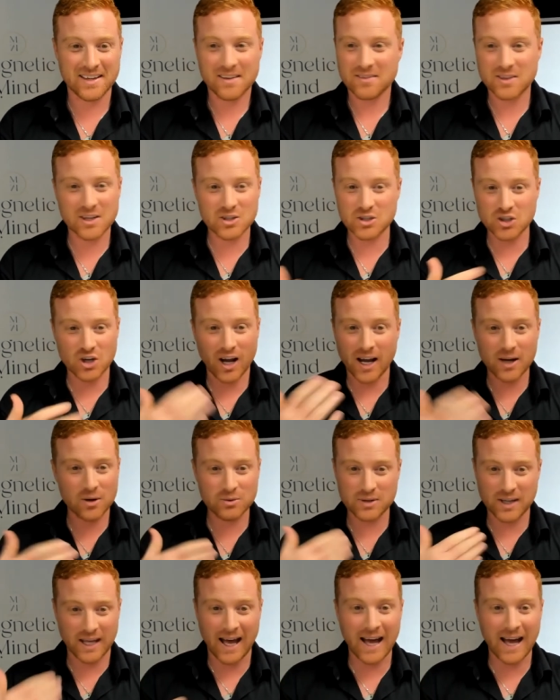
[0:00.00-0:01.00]
The
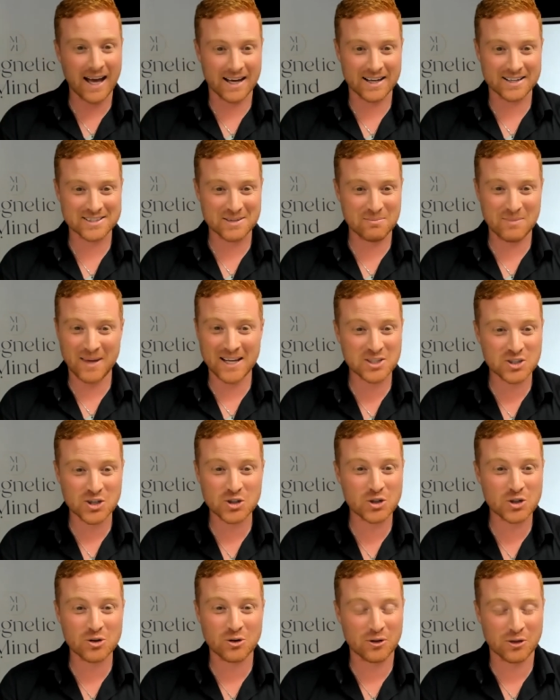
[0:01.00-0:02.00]
child can't. Imagine
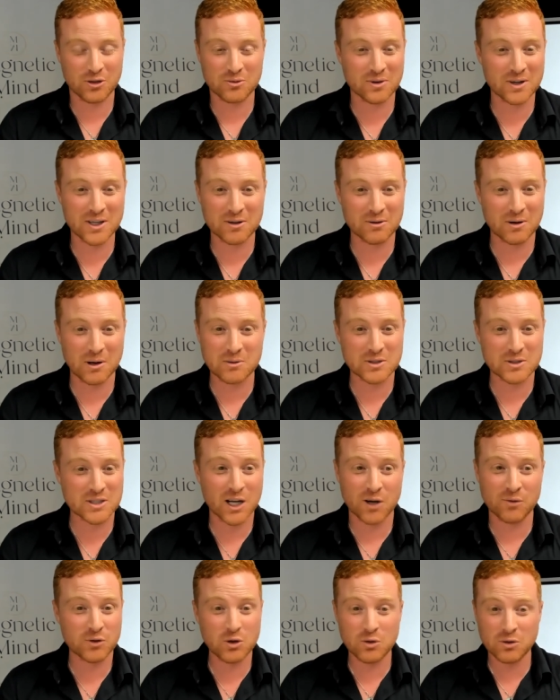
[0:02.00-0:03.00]
your three-year-old
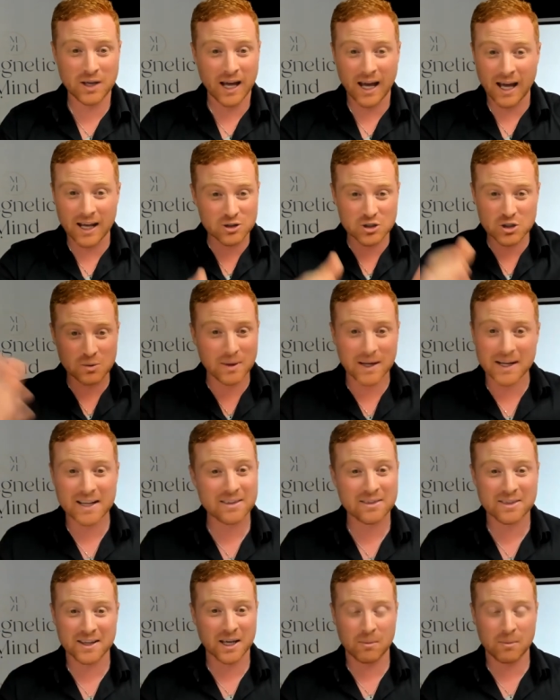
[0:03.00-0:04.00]
self. You can't do
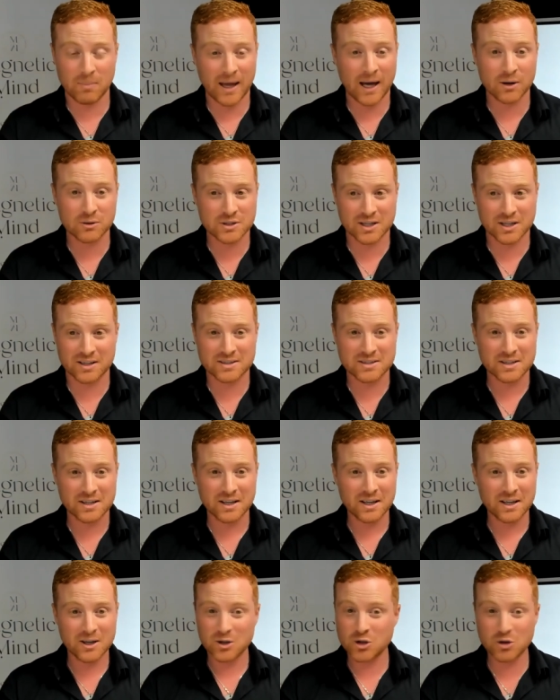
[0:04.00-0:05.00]
anything about it.
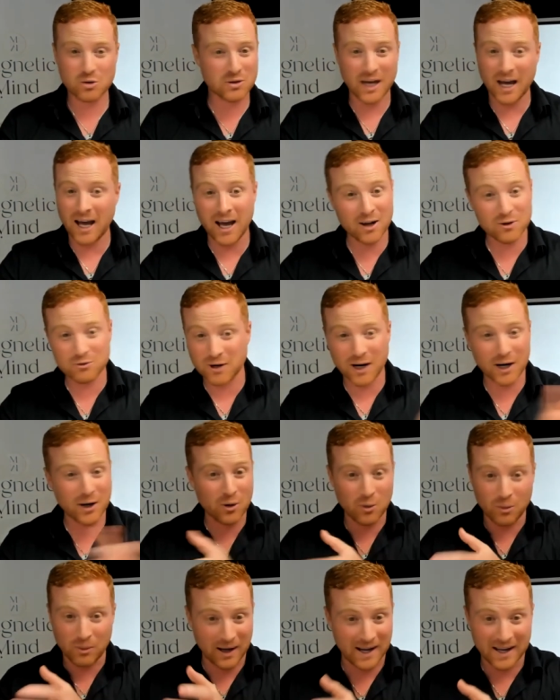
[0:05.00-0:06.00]
You can't run
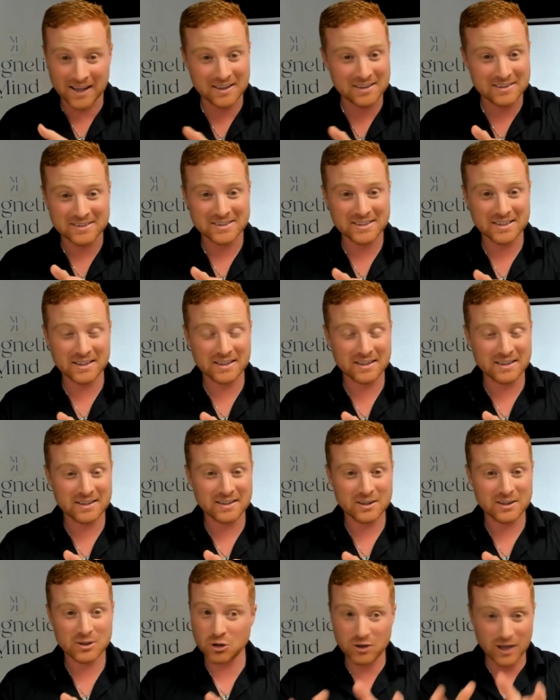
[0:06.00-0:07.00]
away.
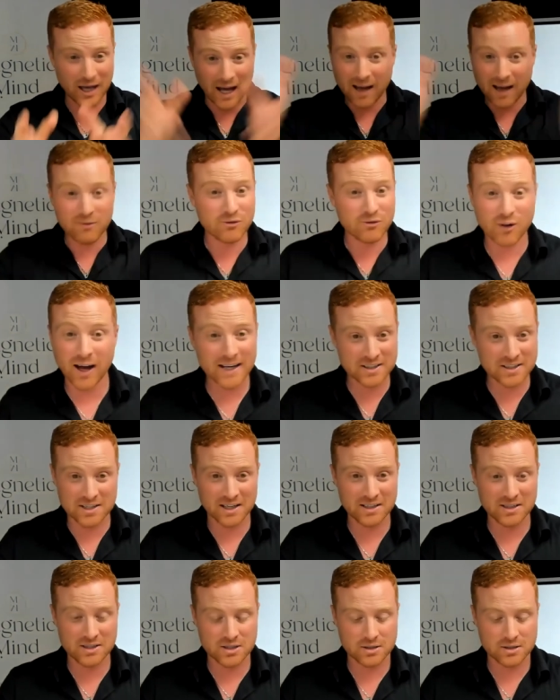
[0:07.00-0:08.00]
You can't fight
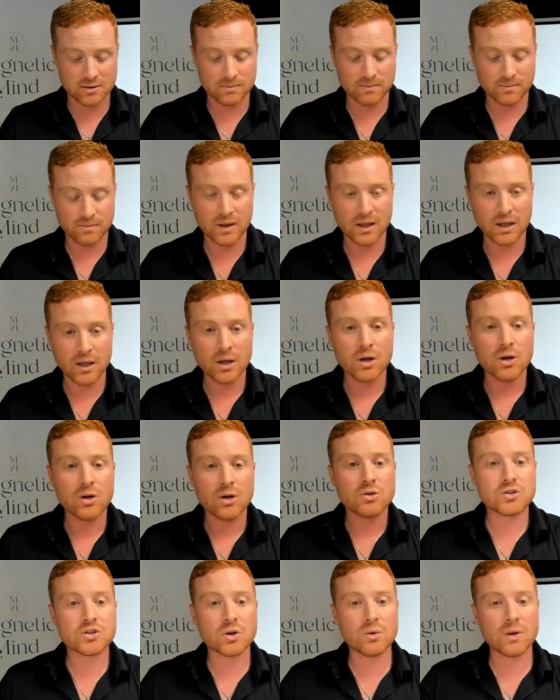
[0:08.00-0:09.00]
it.
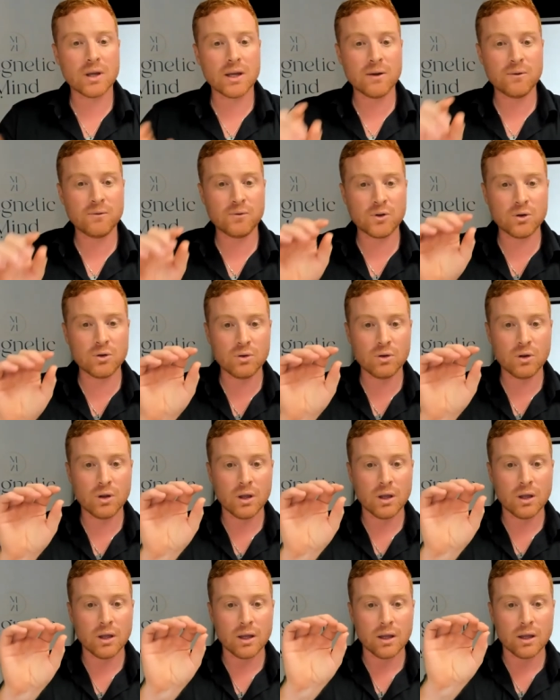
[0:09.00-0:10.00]
So if you
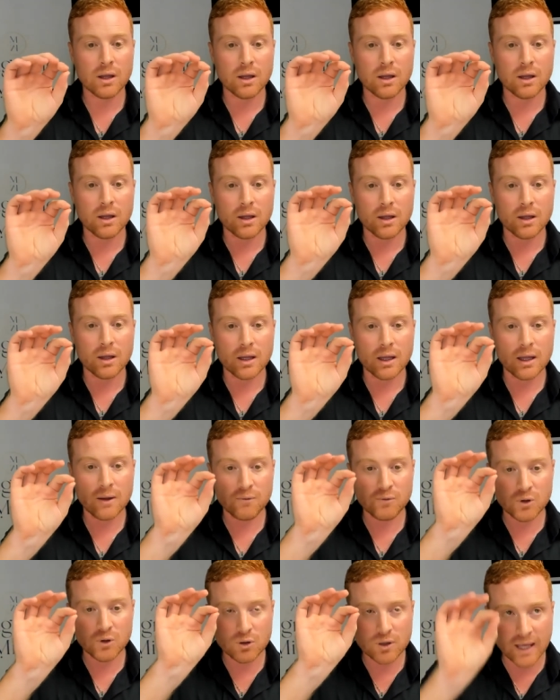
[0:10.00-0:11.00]

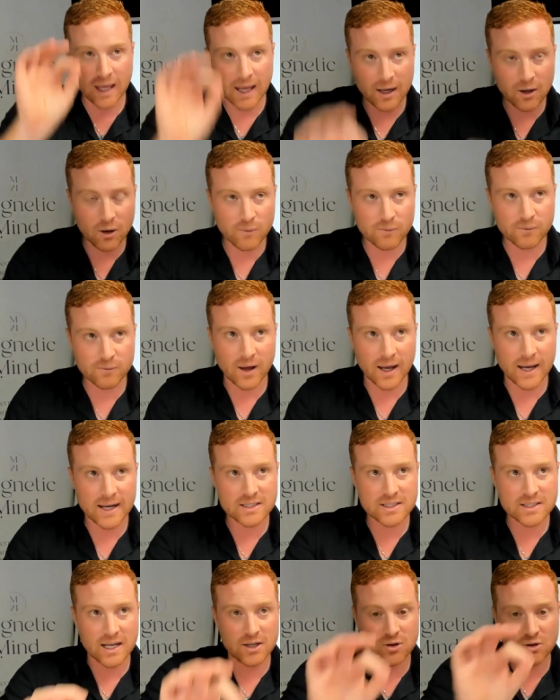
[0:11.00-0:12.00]
cannot
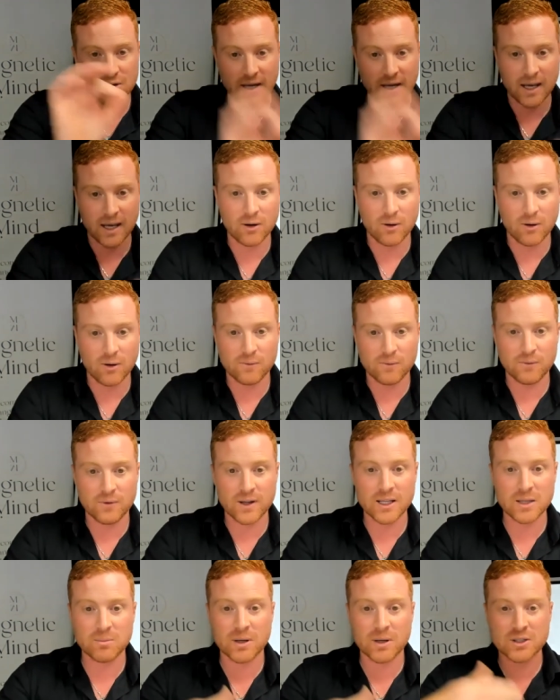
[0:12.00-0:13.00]
fight and you cannot
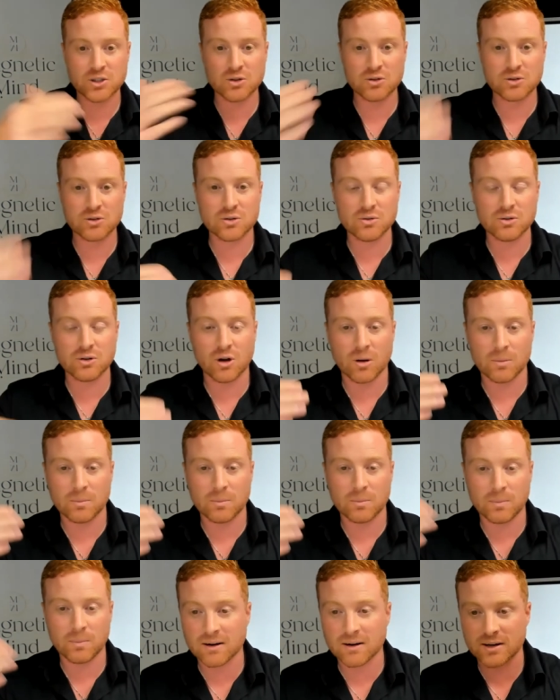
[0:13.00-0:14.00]
flee, but you do not
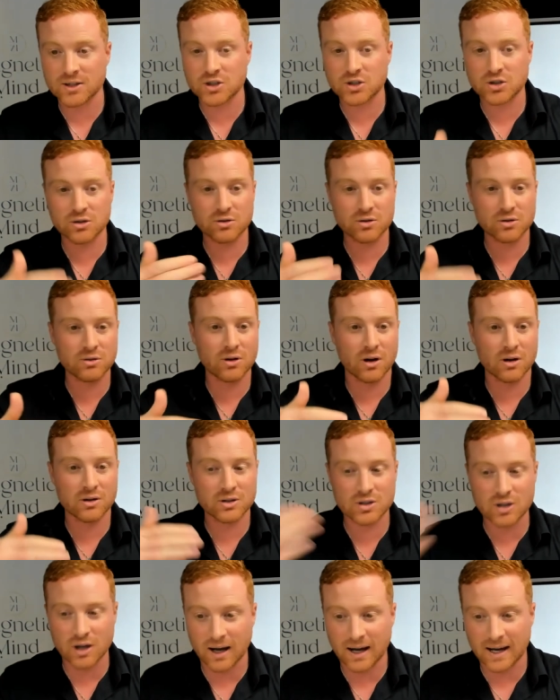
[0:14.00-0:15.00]
perish, you do
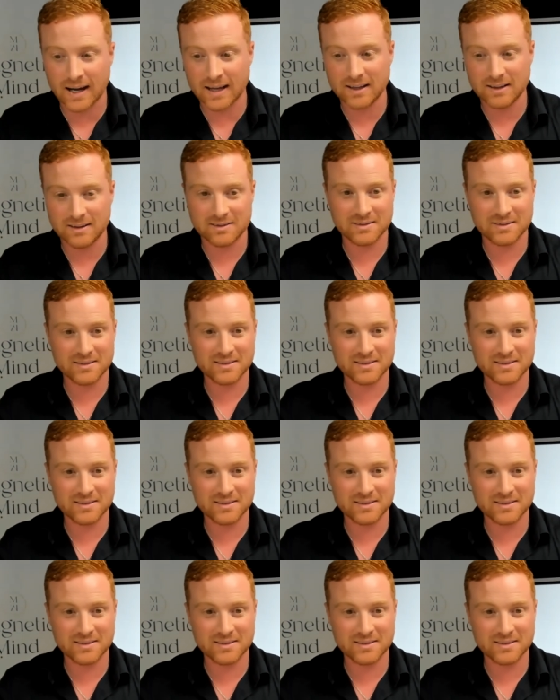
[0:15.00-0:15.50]
not die,